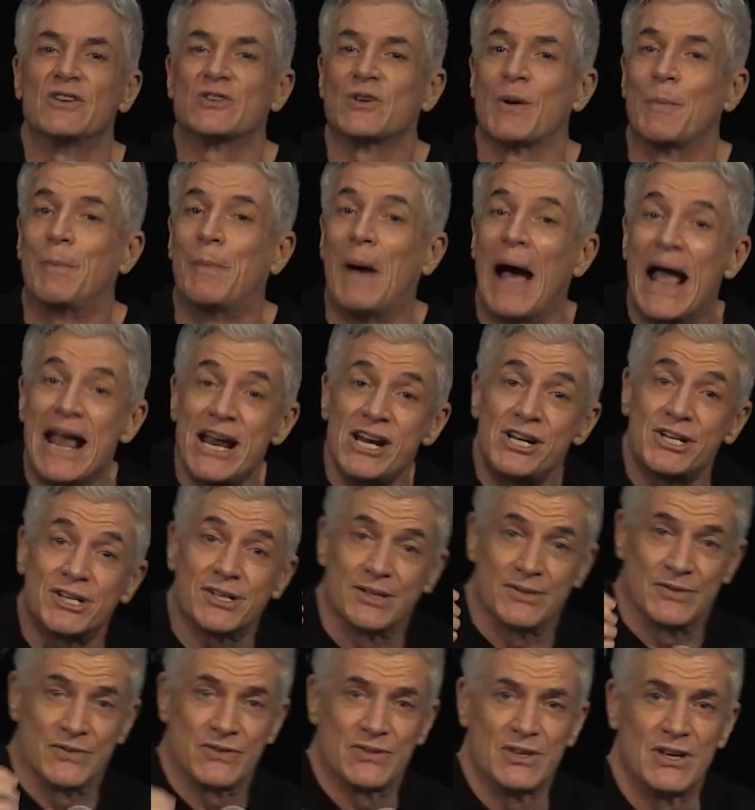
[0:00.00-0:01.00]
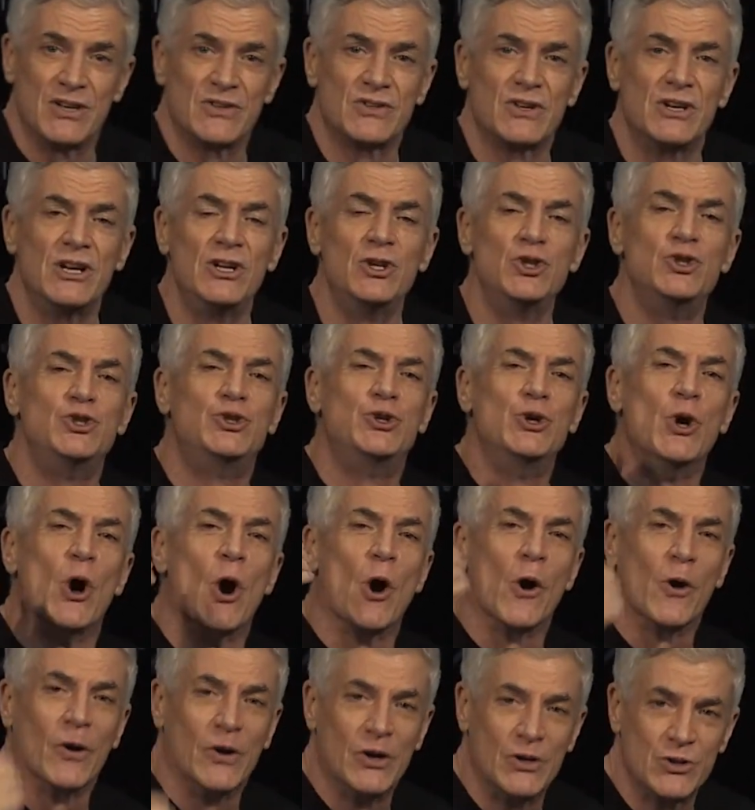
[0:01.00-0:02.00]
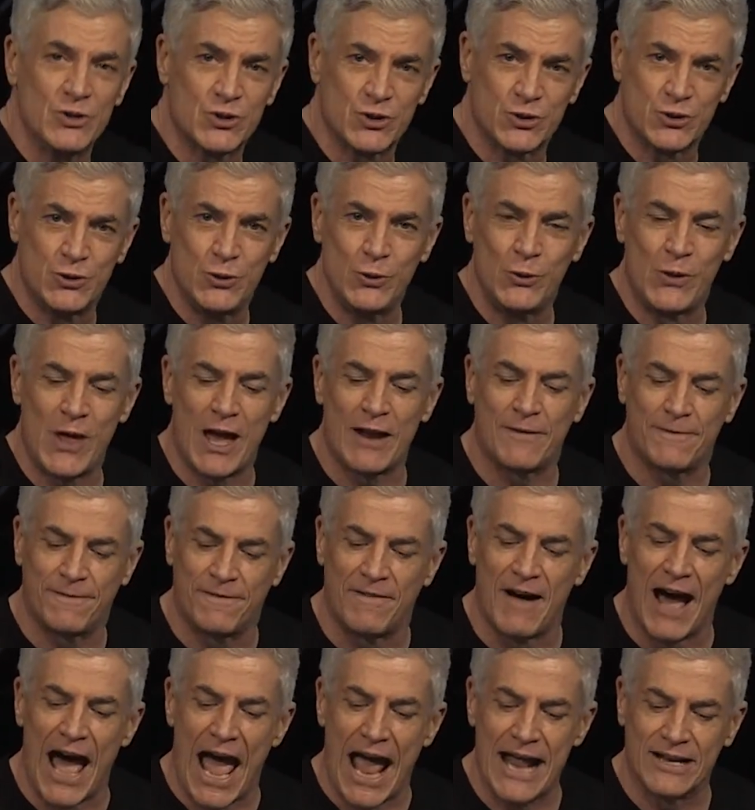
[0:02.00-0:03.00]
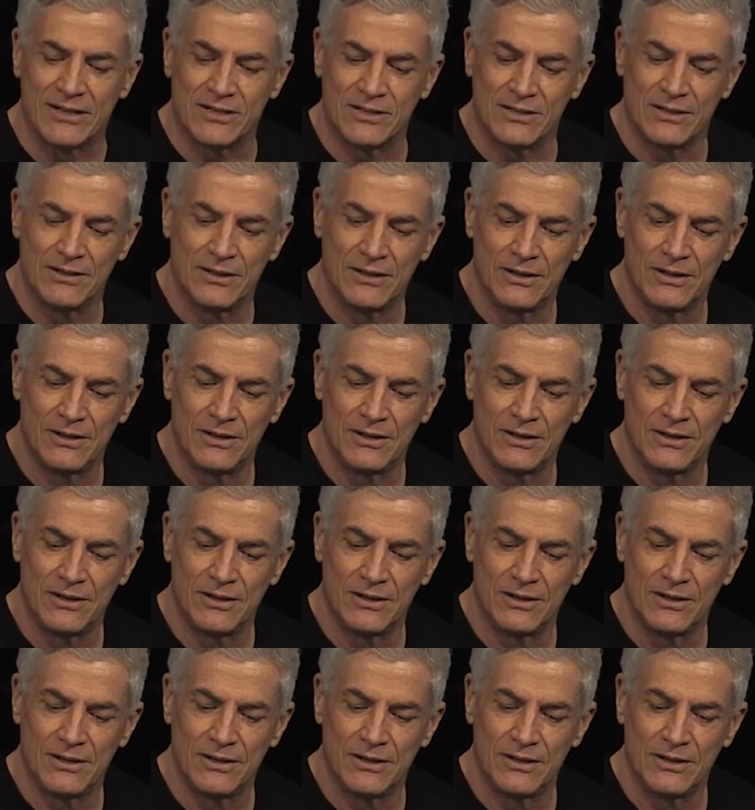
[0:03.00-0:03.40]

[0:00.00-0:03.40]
there's a patience, there's an endurance to that fight.